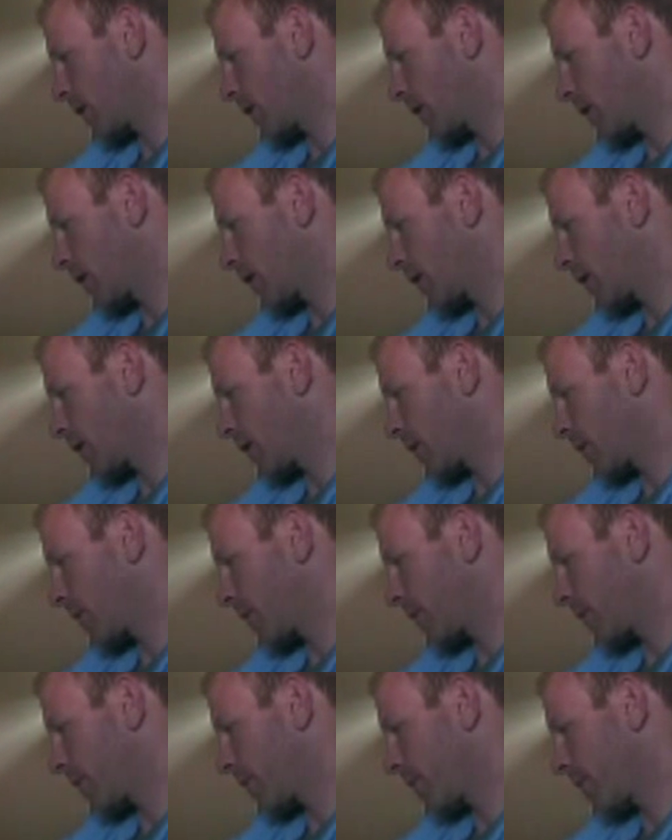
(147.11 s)
And is that a
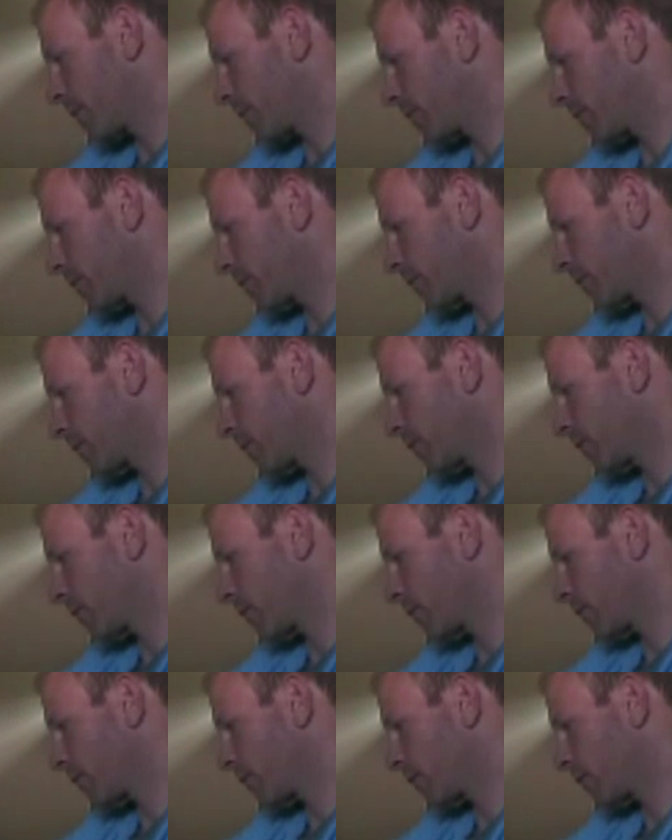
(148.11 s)
sensitivity that's
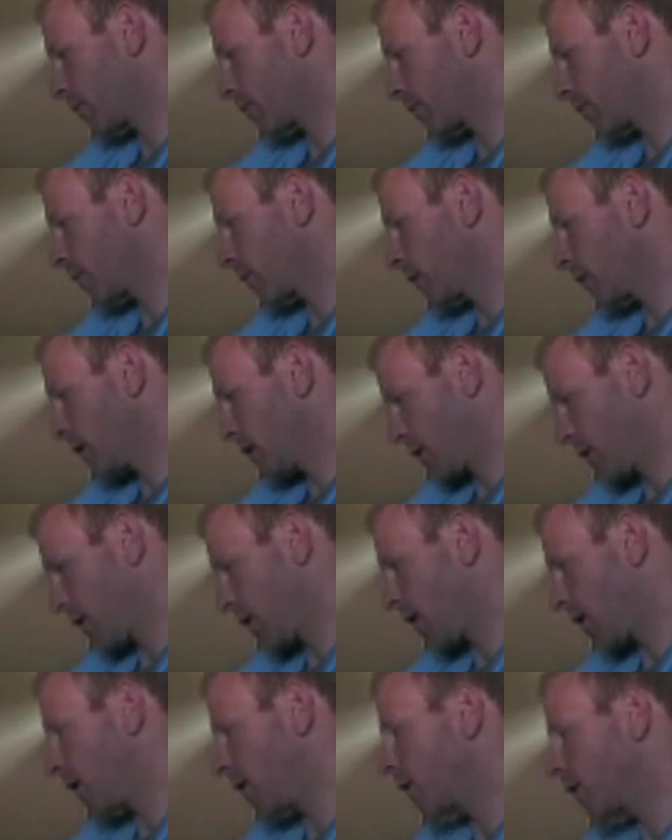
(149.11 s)
developed with
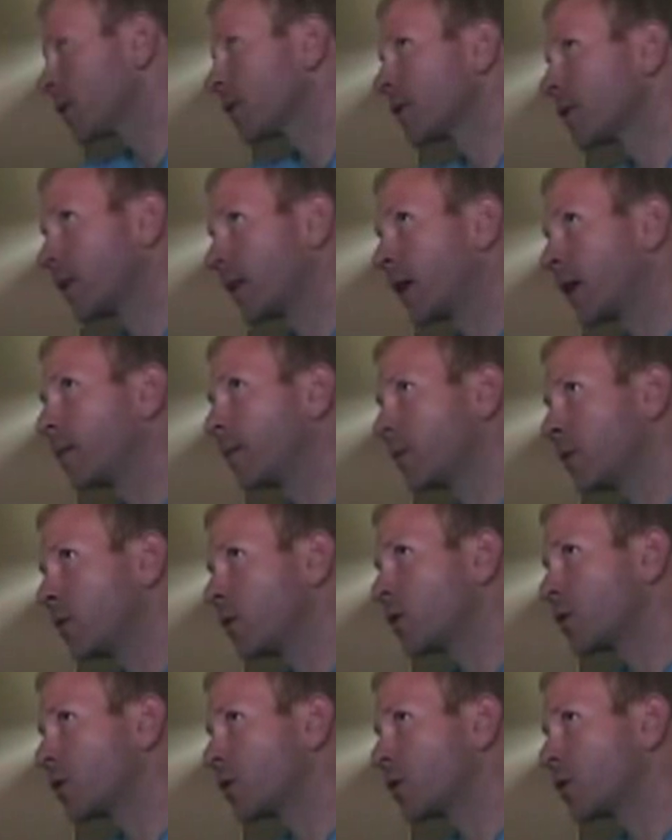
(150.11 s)
education